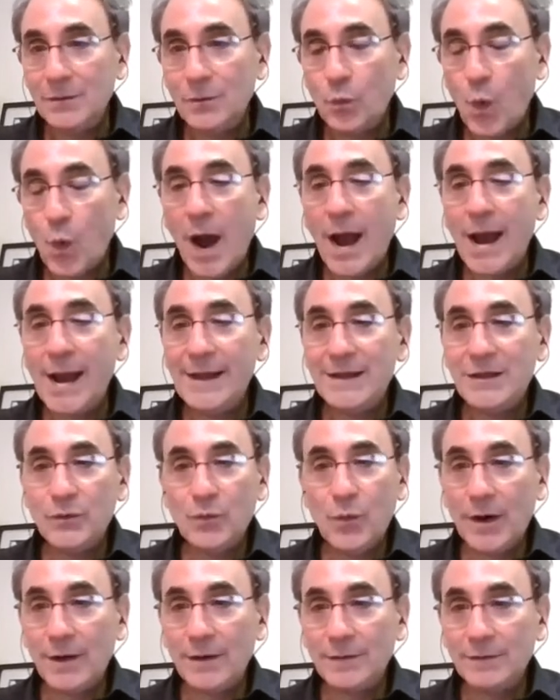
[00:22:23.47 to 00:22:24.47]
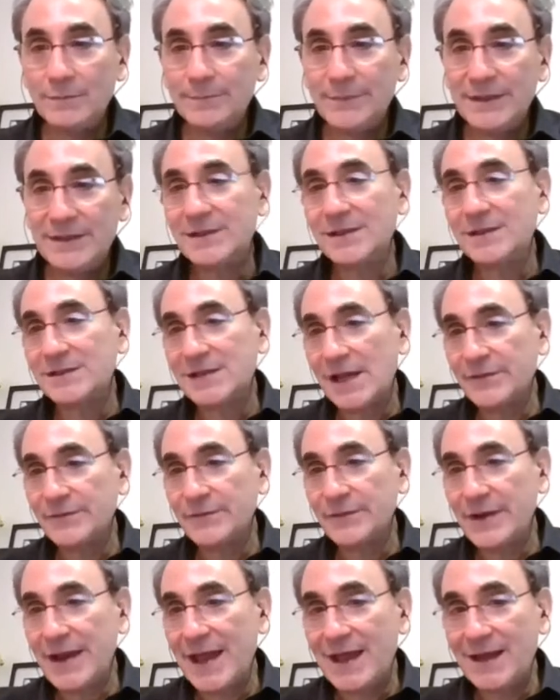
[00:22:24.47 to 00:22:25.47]
Why do you want to be successful
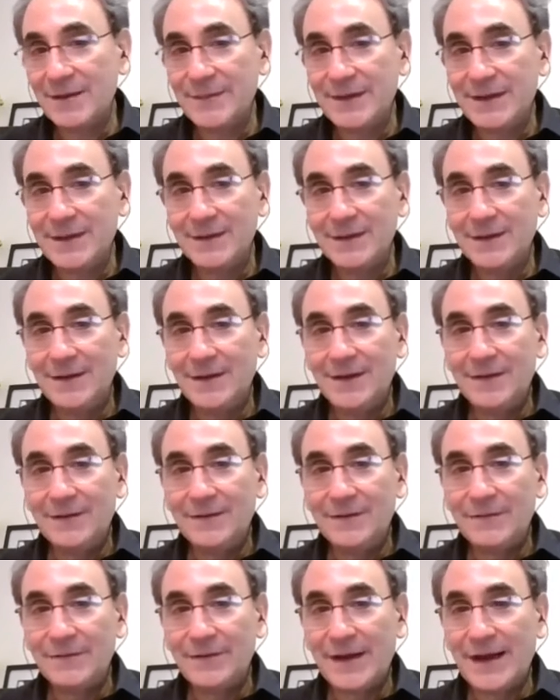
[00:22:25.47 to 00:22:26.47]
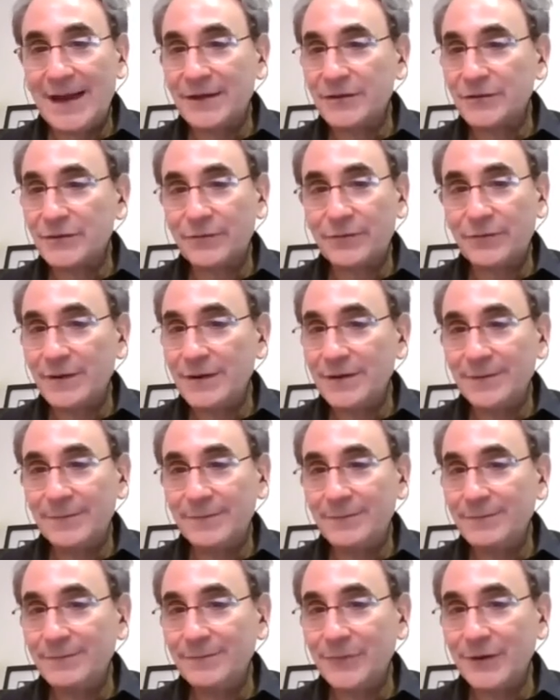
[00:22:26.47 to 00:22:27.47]
in Atomy? Your financial freedom,
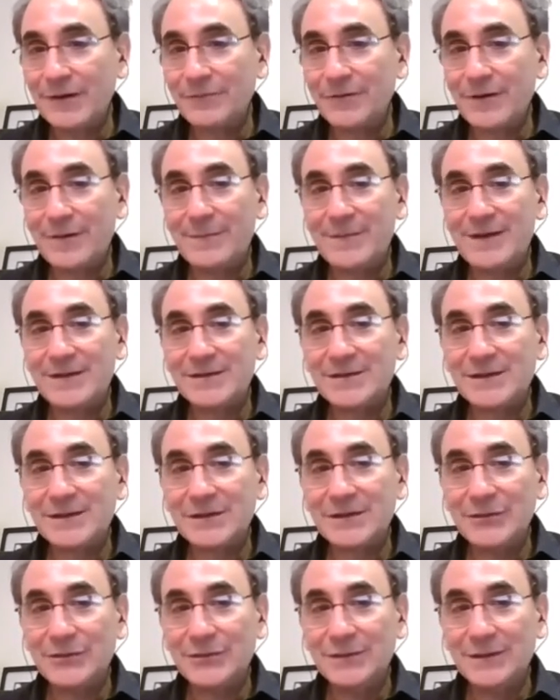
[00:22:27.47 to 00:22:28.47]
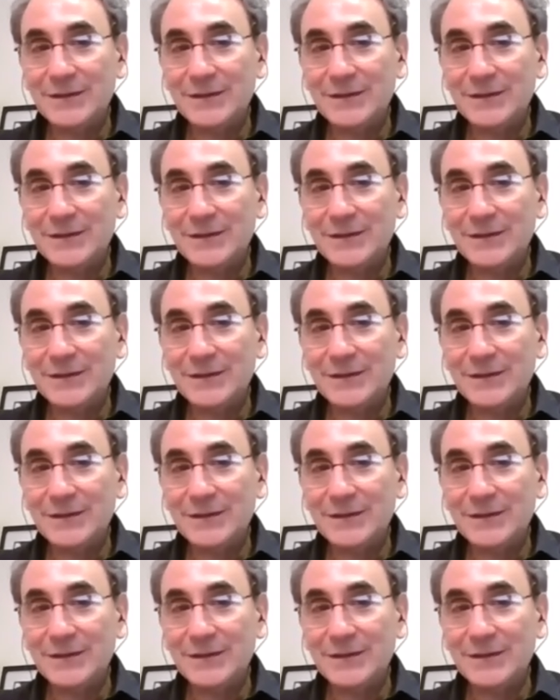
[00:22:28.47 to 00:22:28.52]
whatever it means to you.